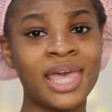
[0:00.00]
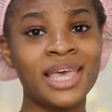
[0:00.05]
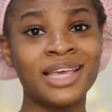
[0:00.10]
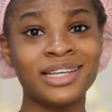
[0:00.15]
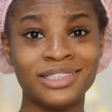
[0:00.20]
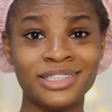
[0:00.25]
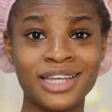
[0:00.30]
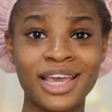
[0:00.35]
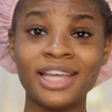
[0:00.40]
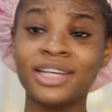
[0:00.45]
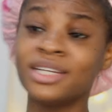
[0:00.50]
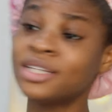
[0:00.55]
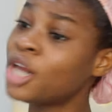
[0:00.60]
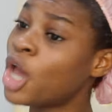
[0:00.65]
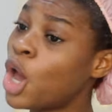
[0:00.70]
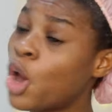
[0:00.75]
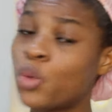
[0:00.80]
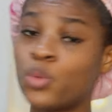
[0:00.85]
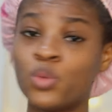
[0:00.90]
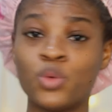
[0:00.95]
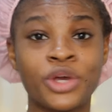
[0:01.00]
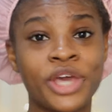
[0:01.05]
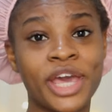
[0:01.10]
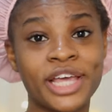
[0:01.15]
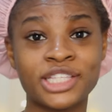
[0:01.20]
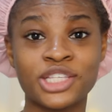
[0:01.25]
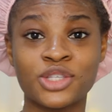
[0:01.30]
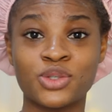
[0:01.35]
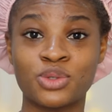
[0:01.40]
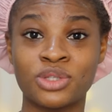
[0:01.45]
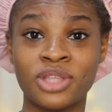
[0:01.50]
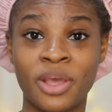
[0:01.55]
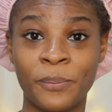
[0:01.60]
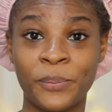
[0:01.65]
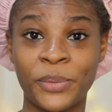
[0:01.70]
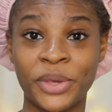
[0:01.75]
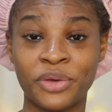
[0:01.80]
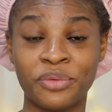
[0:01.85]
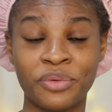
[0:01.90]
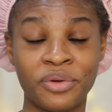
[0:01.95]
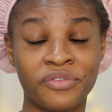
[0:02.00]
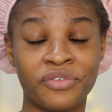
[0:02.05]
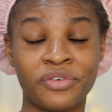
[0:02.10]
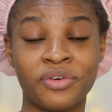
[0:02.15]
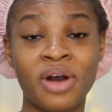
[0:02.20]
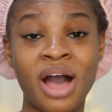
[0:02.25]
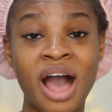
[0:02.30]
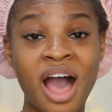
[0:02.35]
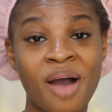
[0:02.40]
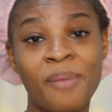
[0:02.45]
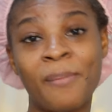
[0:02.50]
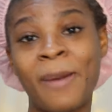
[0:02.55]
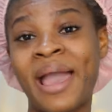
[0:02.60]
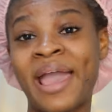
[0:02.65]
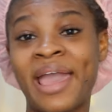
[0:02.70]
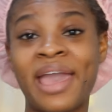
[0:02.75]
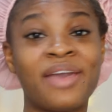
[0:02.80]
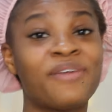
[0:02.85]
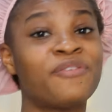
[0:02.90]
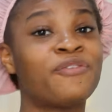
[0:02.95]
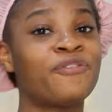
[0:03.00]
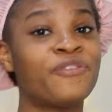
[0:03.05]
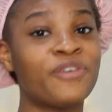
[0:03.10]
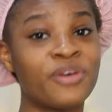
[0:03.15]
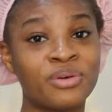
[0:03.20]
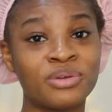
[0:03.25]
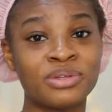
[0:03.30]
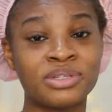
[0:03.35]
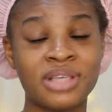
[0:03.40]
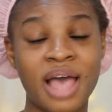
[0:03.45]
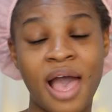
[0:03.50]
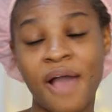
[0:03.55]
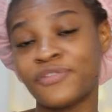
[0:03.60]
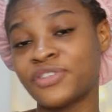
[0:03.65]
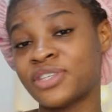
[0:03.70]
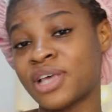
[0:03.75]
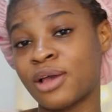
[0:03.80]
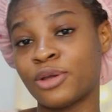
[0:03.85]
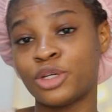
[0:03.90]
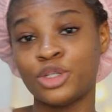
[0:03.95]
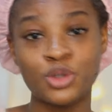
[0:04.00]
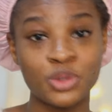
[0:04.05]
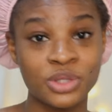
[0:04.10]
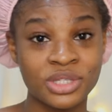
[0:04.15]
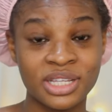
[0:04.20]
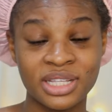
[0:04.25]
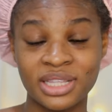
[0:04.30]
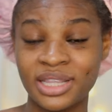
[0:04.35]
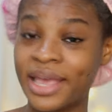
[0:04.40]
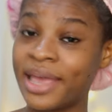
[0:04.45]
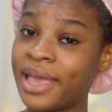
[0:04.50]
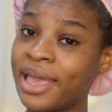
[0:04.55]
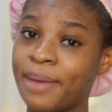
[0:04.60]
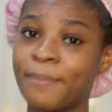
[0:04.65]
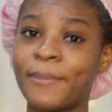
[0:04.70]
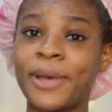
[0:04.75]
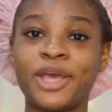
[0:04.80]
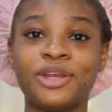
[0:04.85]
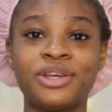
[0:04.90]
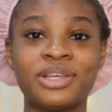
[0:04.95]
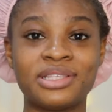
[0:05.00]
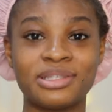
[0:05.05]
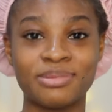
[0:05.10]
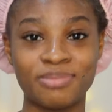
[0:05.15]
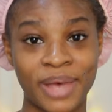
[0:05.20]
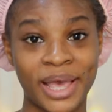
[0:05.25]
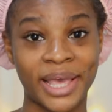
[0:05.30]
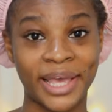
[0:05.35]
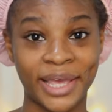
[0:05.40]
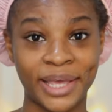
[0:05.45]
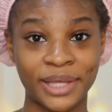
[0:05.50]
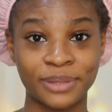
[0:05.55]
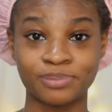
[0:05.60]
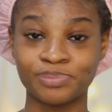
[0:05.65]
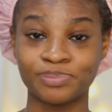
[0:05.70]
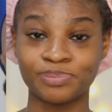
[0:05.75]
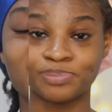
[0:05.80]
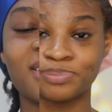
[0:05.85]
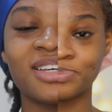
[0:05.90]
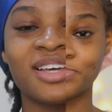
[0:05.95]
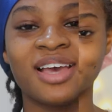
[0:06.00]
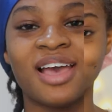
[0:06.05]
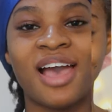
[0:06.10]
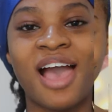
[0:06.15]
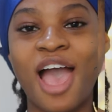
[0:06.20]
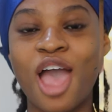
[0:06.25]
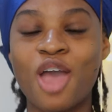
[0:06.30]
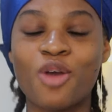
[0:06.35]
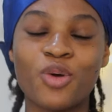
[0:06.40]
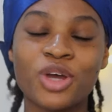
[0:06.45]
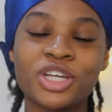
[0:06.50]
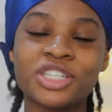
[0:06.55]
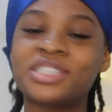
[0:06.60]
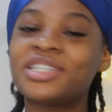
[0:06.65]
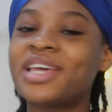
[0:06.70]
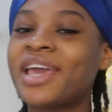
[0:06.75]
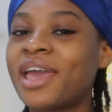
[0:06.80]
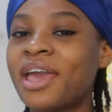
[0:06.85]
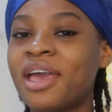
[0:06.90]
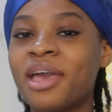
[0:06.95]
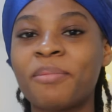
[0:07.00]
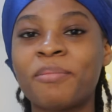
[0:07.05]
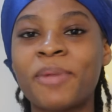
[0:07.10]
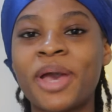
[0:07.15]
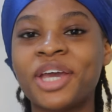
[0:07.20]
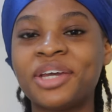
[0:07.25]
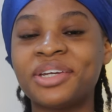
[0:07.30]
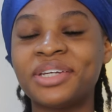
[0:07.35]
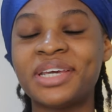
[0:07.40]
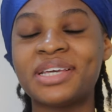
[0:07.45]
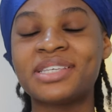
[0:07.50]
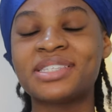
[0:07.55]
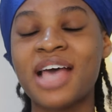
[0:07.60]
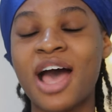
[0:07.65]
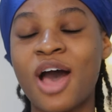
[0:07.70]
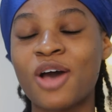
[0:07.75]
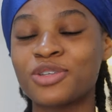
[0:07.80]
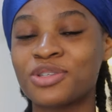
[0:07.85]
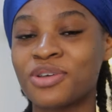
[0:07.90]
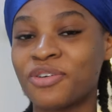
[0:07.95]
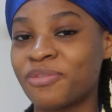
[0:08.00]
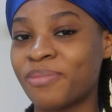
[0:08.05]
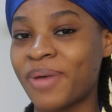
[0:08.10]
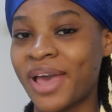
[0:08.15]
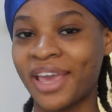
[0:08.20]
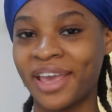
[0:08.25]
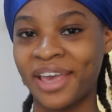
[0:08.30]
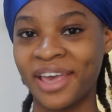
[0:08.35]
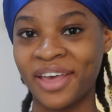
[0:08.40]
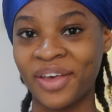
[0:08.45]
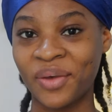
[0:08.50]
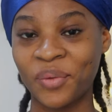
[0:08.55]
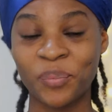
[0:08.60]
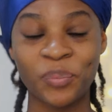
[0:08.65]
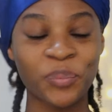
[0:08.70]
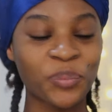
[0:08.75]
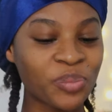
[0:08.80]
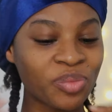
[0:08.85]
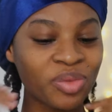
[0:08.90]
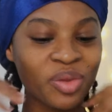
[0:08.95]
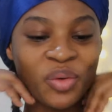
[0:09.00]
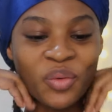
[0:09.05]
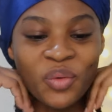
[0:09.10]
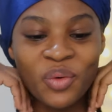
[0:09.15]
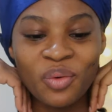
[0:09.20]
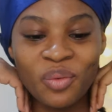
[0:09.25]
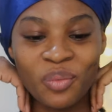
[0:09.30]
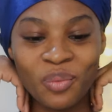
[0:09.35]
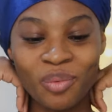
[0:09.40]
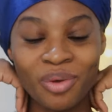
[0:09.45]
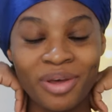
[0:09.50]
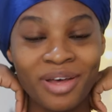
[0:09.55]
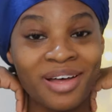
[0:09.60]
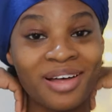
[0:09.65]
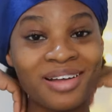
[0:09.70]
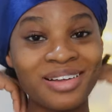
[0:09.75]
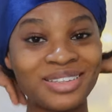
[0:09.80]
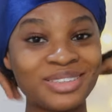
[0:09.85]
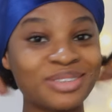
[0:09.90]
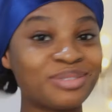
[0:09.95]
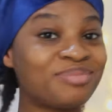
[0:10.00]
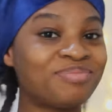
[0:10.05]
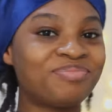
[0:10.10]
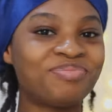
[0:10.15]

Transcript: then we'll get into the big reveal how my hair feels after using the hair mayonnaise my hair i washed the hair mayonnaise out of my hair well